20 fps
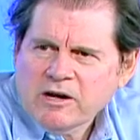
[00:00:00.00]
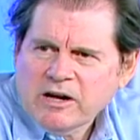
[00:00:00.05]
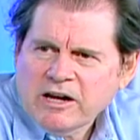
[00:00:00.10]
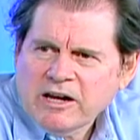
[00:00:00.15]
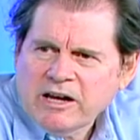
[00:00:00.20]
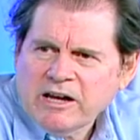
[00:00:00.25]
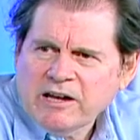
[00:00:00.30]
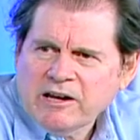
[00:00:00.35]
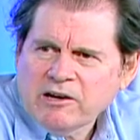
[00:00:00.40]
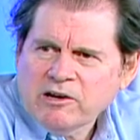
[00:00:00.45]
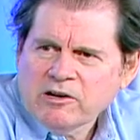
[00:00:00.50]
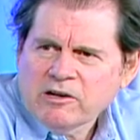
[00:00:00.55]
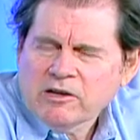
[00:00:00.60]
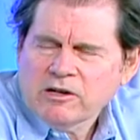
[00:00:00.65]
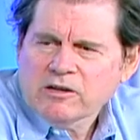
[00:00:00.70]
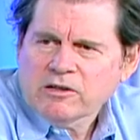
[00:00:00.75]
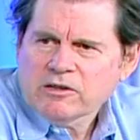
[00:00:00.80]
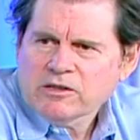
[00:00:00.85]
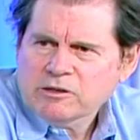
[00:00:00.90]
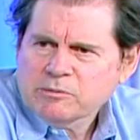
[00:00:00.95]
And
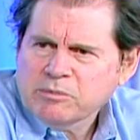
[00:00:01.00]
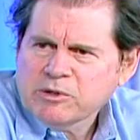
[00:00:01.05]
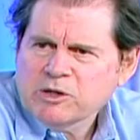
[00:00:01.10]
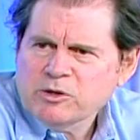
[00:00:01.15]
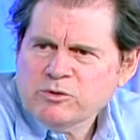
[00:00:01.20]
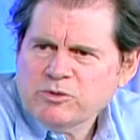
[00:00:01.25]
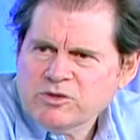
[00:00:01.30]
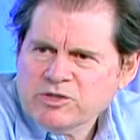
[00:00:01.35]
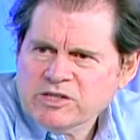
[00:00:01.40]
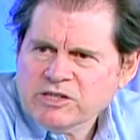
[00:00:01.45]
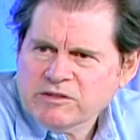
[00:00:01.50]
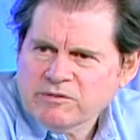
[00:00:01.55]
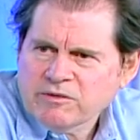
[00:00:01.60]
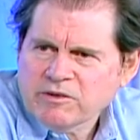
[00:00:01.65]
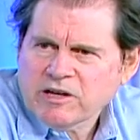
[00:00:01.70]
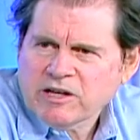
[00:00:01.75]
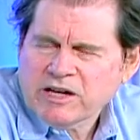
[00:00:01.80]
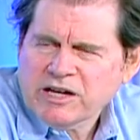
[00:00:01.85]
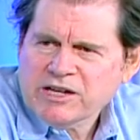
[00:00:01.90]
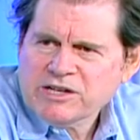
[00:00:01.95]
the most
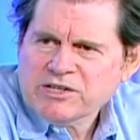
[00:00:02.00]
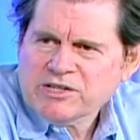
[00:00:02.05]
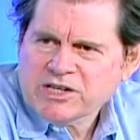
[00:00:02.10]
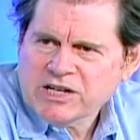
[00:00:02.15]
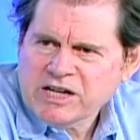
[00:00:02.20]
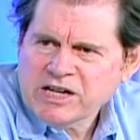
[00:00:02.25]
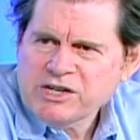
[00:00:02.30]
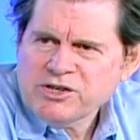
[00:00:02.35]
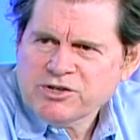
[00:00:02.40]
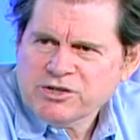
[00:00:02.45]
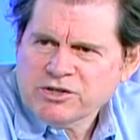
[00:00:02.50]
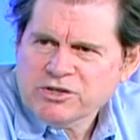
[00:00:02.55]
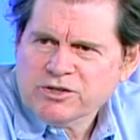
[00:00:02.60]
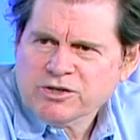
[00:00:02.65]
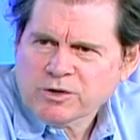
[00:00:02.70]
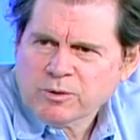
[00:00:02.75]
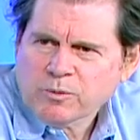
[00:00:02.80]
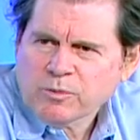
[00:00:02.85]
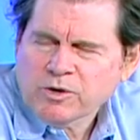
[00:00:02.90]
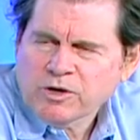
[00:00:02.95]
civilized nations
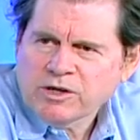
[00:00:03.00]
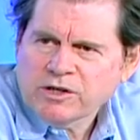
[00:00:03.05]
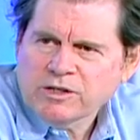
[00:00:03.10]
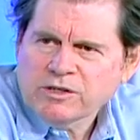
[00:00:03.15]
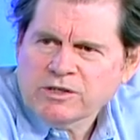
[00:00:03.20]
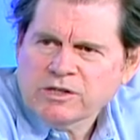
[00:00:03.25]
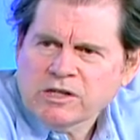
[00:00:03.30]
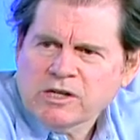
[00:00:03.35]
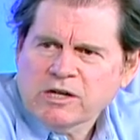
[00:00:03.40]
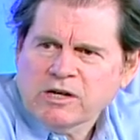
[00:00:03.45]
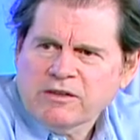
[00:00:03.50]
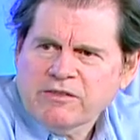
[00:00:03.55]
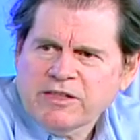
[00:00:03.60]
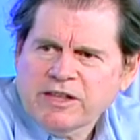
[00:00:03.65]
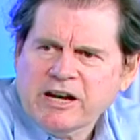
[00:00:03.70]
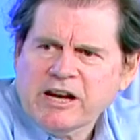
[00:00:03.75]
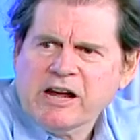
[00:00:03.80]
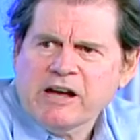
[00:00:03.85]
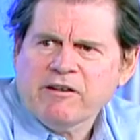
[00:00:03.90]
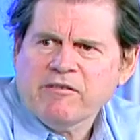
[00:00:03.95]
are ones that
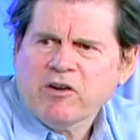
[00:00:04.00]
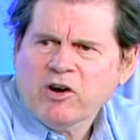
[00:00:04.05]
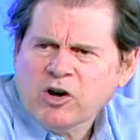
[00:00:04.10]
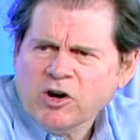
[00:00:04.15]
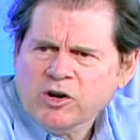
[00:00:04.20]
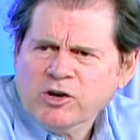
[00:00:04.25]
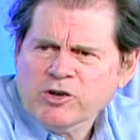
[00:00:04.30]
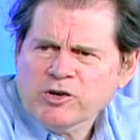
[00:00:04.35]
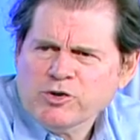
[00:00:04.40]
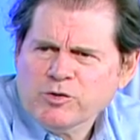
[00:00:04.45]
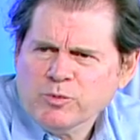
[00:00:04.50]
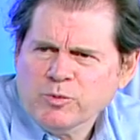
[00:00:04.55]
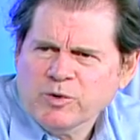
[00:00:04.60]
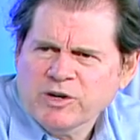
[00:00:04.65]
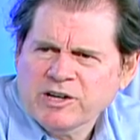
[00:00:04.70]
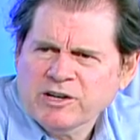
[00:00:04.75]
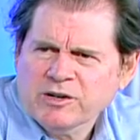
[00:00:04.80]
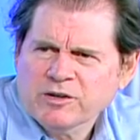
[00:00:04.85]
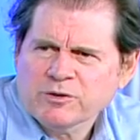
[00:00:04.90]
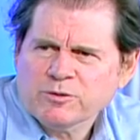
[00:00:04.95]
have harsh
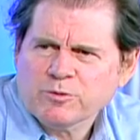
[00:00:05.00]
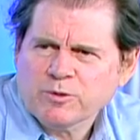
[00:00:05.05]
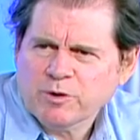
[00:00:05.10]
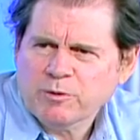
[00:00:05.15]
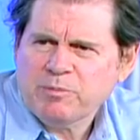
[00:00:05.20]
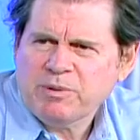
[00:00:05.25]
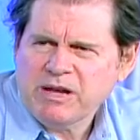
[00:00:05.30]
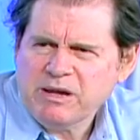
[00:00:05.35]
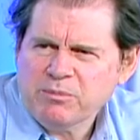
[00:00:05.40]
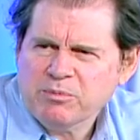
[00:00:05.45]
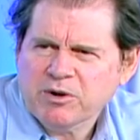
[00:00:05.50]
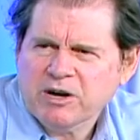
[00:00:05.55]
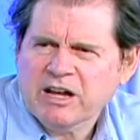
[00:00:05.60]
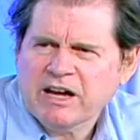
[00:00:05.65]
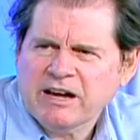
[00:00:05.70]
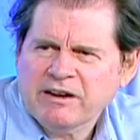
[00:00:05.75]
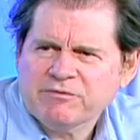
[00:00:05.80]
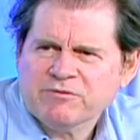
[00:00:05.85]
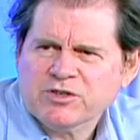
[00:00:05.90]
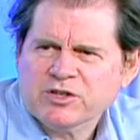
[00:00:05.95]
winters where people
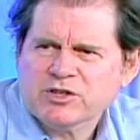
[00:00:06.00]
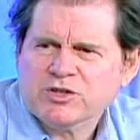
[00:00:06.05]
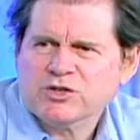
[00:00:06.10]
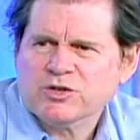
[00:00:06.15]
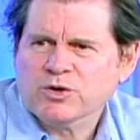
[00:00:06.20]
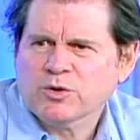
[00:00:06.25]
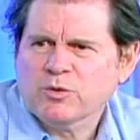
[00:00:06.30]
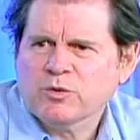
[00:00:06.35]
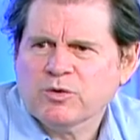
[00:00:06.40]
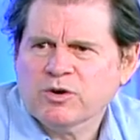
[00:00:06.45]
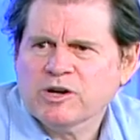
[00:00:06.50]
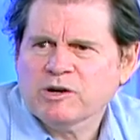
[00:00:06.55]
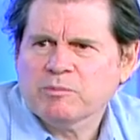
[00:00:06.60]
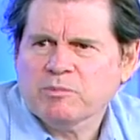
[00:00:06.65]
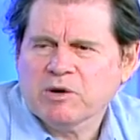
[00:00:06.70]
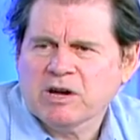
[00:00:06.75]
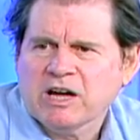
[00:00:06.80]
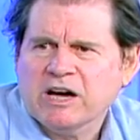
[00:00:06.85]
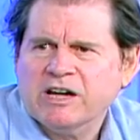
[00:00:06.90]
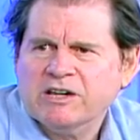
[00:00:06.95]
have to store up
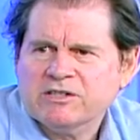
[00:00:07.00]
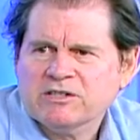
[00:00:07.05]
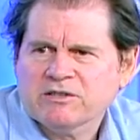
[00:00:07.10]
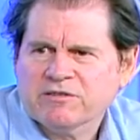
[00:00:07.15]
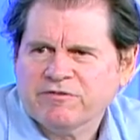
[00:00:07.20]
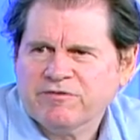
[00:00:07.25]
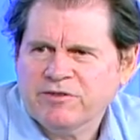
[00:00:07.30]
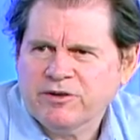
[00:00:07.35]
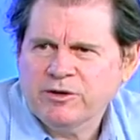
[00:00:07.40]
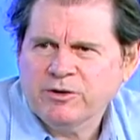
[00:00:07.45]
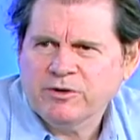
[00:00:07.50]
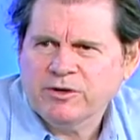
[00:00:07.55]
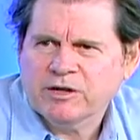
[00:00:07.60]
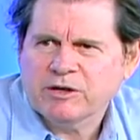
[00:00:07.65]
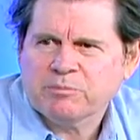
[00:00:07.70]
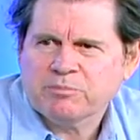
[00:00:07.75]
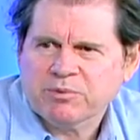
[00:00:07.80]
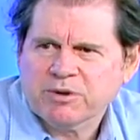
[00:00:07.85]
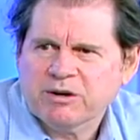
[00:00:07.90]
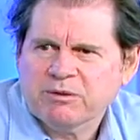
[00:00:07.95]
lots of food in
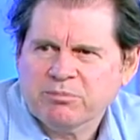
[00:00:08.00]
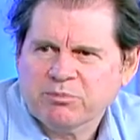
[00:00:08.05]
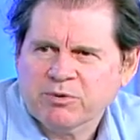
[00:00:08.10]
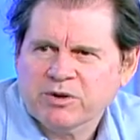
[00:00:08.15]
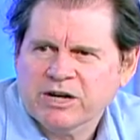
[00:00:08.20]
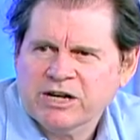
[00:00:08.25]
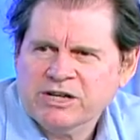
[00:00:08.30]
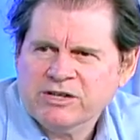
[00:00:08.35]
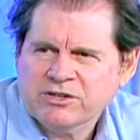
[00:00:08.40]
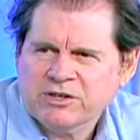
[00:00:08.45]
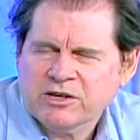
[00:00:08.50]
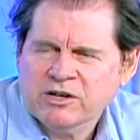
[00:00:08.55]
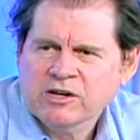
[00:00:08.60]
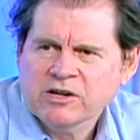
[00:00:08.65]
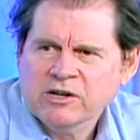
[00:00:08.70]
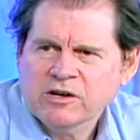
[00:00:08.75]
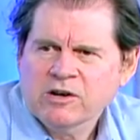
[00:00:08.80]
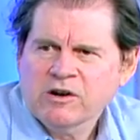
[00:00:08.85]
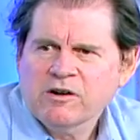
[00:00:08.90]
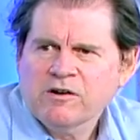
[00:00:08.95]
preparation
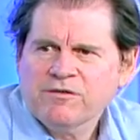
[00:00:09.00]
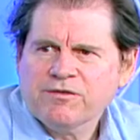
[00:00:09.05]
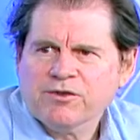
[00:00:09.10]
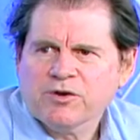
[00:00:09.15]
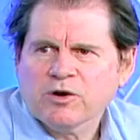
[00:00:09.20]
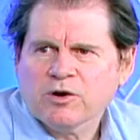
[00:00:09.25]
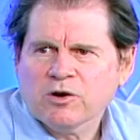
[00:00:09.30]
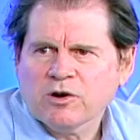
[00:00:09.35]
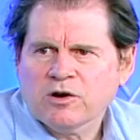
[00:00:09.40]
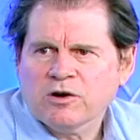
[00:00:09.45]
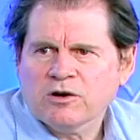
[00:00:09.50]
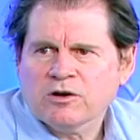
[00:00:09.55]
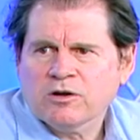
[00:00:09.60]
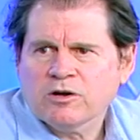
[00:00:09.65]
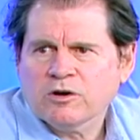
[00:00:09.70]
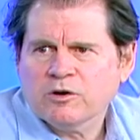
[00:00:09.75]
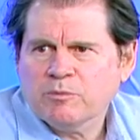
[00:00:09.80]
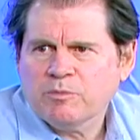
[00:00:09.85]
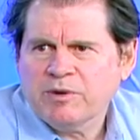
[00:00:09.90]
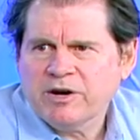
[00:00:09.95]
for a
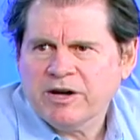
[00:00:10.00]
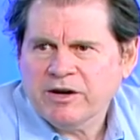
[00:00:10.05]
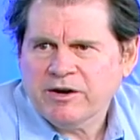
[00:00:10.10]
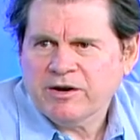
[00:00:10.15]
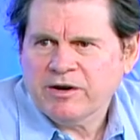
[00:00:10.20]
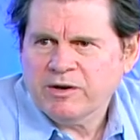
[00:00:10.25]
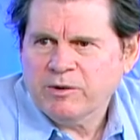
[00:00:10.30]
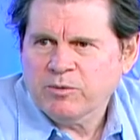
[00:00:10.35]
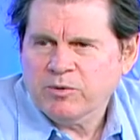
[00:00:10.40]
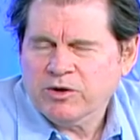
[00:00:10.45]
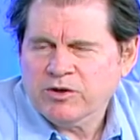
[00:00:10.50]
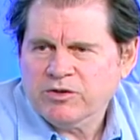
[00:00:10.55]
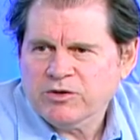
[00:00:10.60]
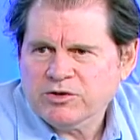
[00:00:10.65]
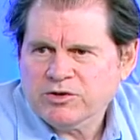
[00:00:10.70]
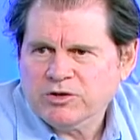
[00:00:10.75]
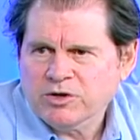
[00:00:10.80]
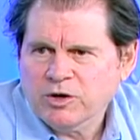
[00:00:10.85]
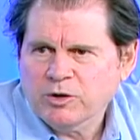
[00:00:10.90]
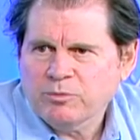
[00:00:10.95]
long period where there's
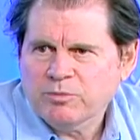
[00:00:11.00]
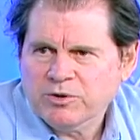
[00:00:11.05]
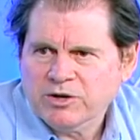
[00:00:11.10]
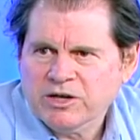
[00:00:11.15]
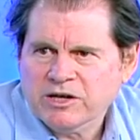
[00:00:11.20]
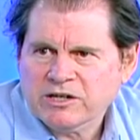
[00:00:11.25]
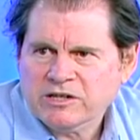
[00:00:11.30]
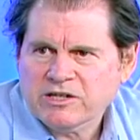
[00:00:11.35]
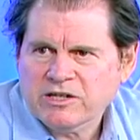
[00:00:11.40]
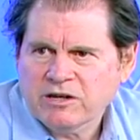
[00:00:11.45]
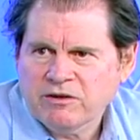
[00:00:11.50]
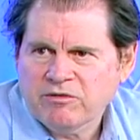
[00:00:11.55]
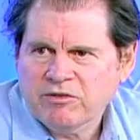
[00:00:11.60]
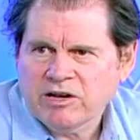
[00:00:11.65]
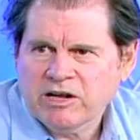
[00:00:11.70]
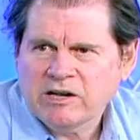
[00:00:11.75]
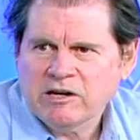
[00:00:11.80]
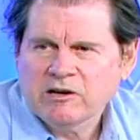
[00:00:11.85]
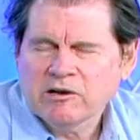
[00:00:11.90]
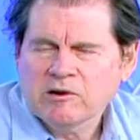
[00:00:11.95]
no
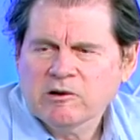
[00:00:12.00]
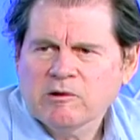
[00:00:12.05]
productivity.